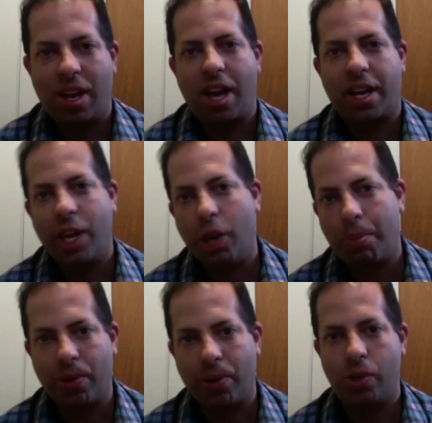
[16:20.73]
can you
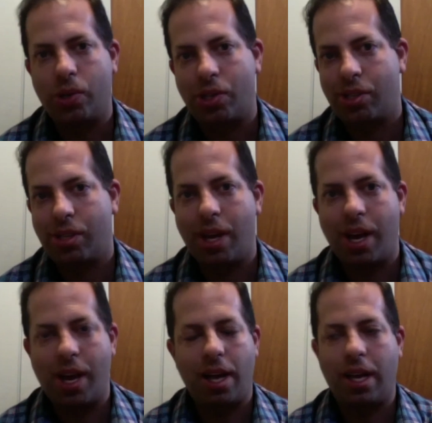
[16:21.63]
produce
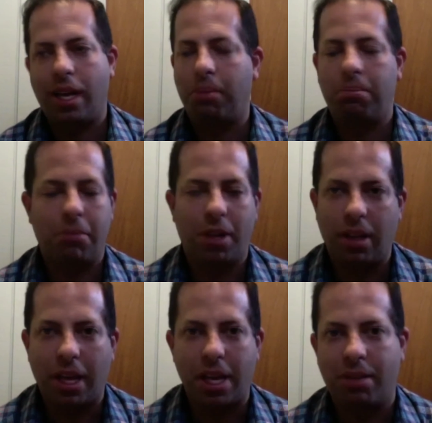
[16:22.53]
in
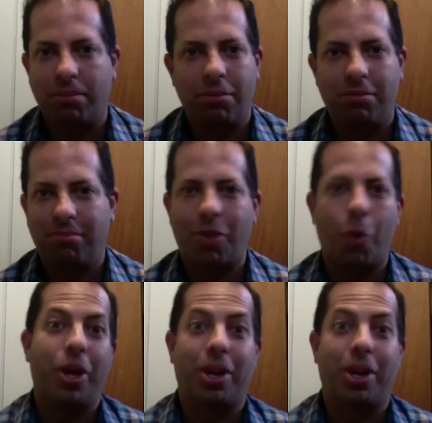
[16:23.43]
a week?